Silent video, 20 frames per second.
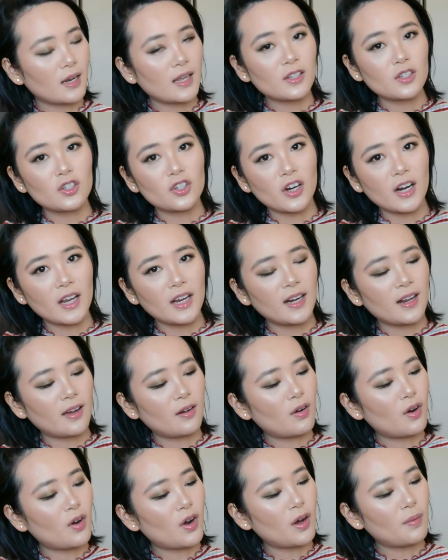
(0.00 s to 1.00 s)
Let's try it
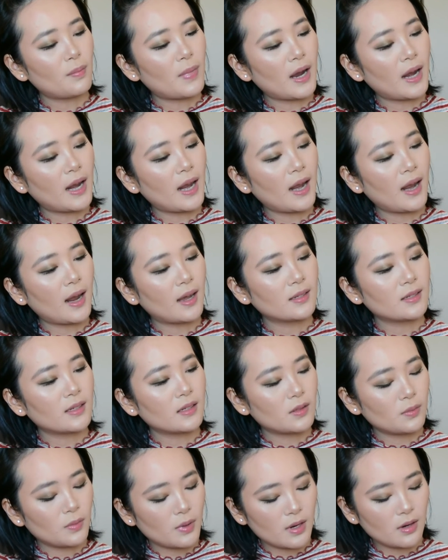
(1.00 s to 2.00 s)
out on my hands
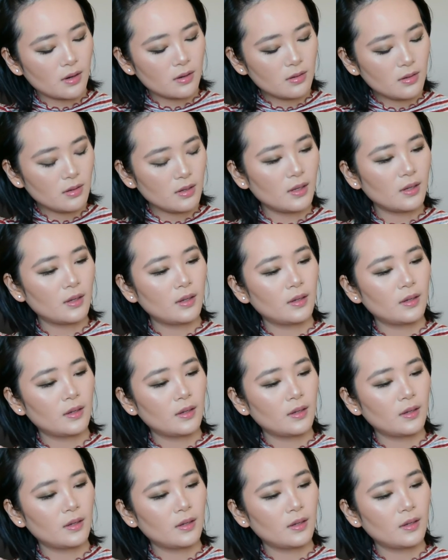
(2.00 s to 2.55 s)
as well.